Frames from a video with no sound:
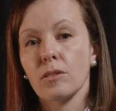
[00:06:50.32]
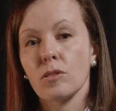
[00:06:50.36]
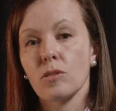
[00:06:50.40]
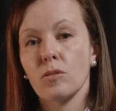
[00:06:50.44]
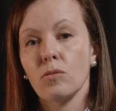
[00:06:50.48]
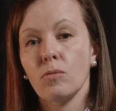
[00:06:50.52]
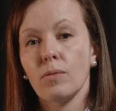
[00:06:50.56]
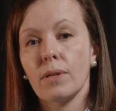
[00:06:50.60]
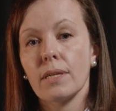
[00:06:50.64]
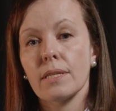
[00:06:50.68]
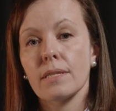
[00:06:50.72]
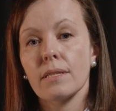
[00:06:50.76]
the
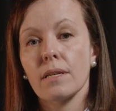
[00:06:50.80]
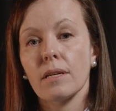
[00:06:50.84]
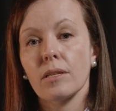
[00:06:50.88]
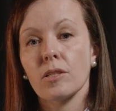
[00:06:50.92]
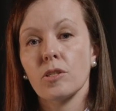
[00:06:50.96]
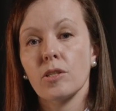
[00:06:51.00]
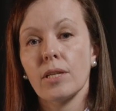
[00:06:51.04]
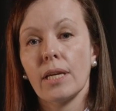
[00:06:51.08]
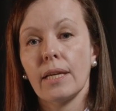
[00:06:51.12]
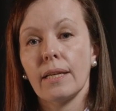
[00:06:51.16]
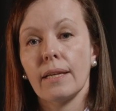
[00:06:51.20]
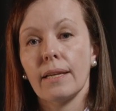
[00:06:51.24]
students are
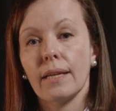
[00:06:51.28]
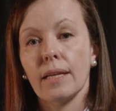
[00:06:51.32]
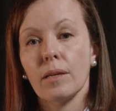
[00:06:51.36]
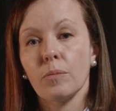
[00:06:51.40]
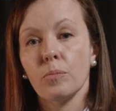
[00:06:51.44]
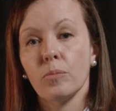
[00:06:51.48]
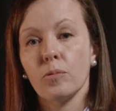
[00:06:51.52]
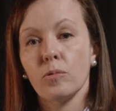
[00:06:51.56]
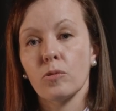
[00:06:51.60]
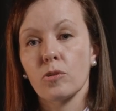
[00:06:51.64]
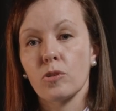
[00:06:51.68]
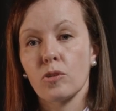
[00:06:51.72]

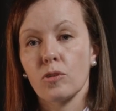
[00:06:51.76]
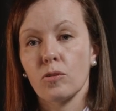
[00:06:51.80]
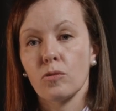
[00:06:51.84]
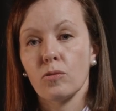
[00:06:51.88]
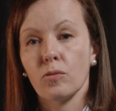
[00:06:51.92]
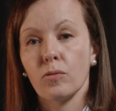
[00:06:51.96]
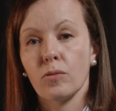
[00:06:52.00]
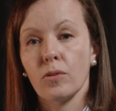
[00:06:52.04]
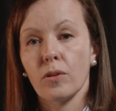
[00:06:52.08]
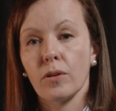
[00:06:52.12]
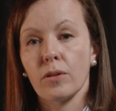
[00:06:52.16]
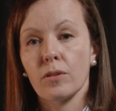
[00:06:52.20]
gently pushed
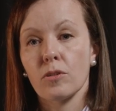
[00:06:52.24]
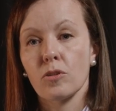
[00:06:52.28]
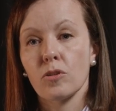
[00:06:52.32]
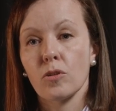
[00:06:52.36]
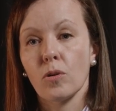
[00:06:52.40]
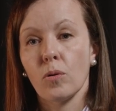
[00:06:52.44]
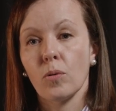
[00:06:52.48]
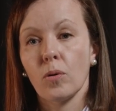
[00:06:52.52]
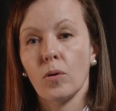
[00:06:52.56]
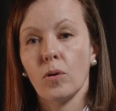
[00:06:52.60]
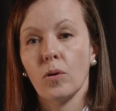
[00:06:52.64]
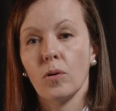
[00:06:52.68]
to the
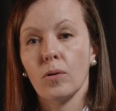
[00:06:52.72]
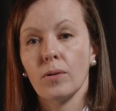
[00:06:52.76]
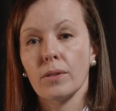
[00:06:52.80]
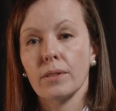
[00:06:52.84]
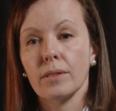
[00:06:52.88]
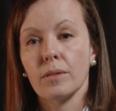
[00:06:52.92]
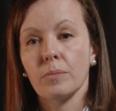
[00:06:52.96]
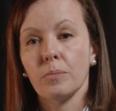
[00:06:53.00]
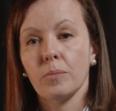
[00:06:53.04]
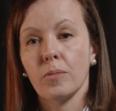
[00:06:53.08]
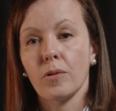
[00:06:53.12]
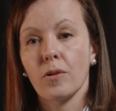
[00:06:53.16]

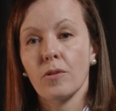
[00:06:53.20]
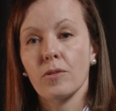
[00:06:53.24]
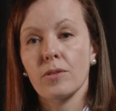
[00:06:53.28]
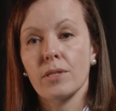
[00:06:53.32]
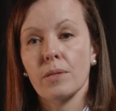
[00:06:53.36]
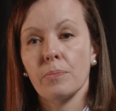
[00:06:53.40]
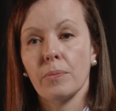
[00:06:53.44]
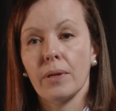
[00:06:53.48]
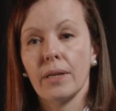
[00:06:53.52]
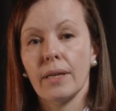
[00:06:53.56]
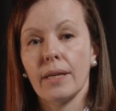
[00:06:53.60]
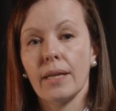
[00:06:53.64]
so-called
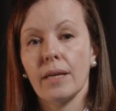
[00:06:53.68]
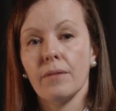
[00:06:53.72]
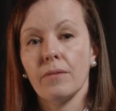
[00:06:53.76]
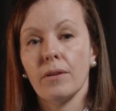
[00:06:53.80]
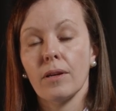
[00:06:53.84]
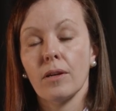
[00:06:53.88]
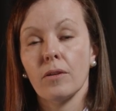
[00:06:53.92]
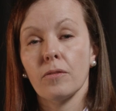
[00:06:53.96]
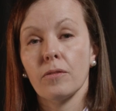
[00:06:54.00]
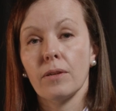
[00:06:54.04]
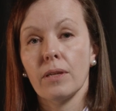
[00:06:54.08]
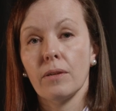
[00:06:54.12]
proximal
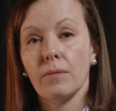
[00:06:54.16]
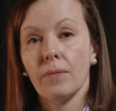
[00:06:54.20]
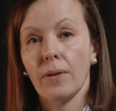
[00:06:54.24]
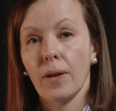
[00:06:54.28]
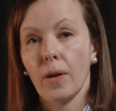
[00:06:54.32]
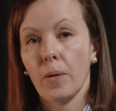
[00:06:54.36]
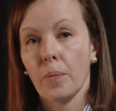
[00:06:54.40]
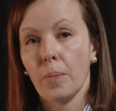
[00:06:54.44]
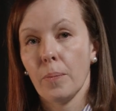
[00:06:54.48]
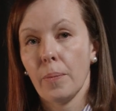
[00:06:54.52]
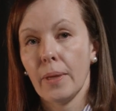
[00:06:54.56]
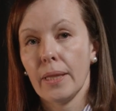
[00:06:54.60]
level of
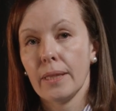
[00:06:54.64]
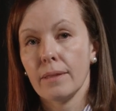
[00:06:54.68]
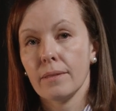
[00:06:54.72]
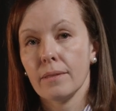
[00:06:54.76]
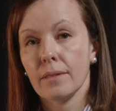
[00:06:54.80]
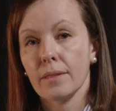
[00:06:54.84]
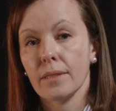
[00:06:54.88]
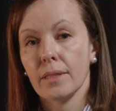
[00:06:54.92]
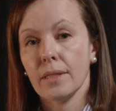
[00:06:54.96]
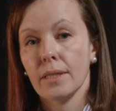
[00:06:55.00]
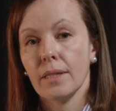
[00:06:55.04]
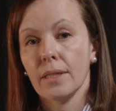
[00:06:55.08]
development,